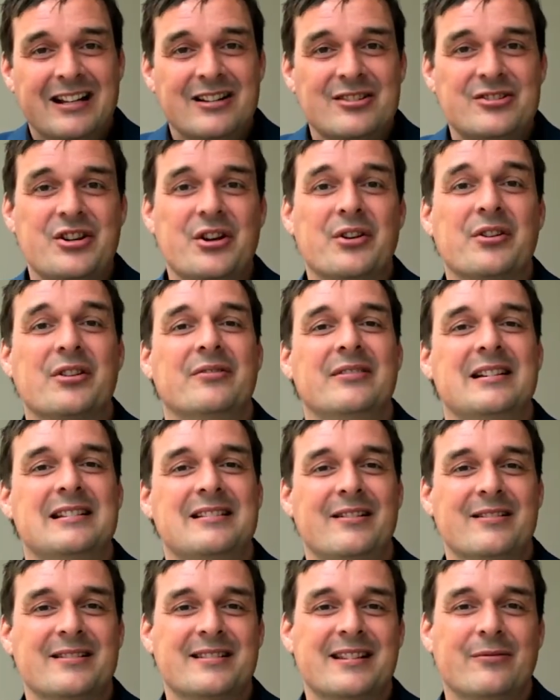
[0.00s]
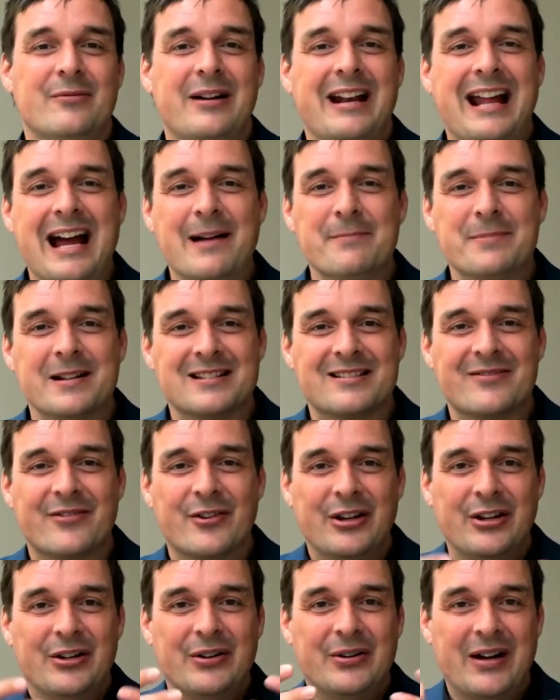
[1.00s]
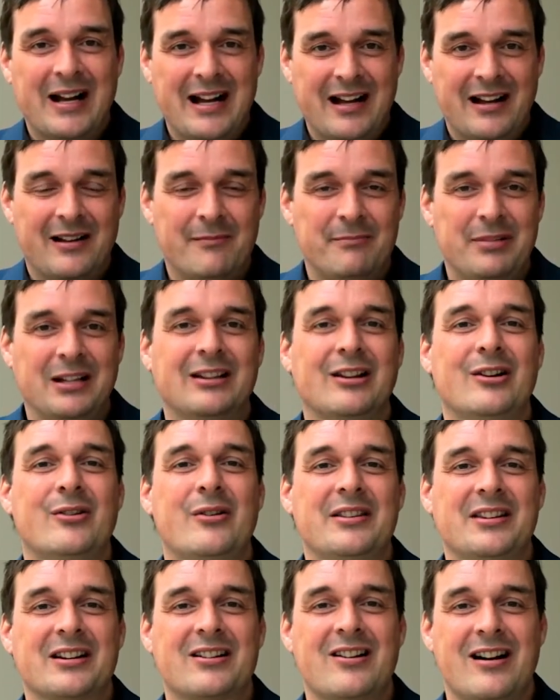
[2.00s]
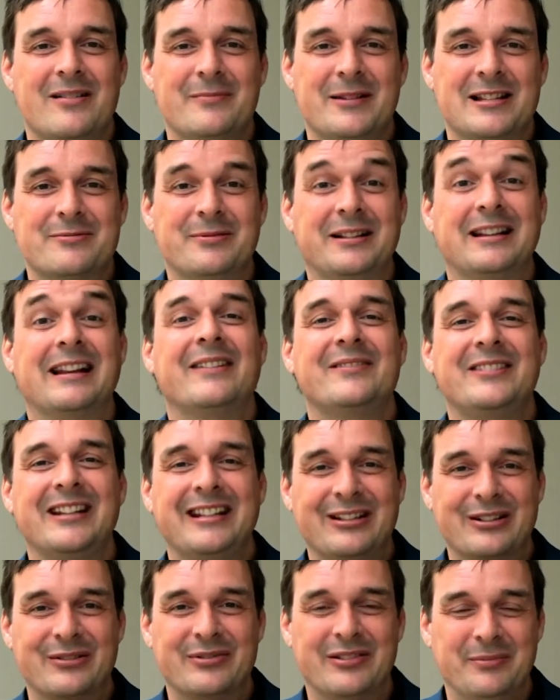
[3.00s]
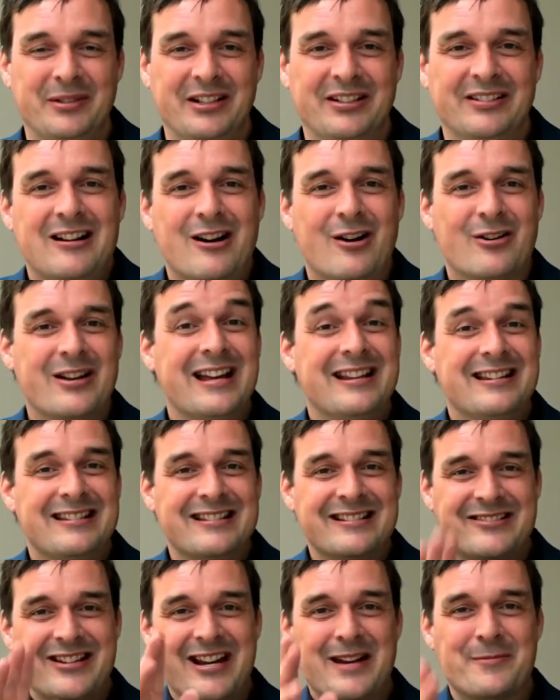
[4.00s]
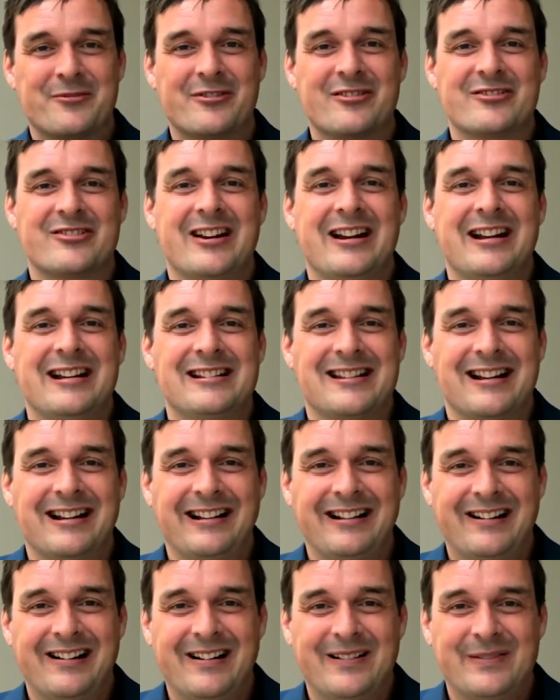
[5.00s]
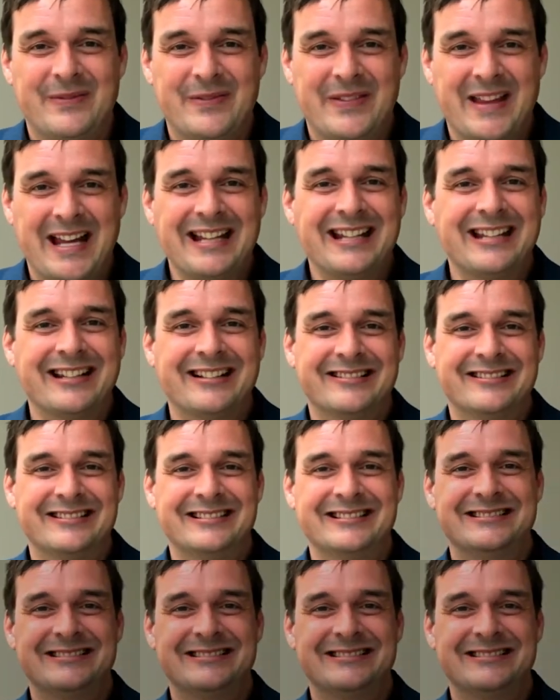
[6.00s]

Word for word: Share the results of what happens for you uh, below on the comments. We'd love to hear from you. Okay, this is James Roche signing off. Thank you.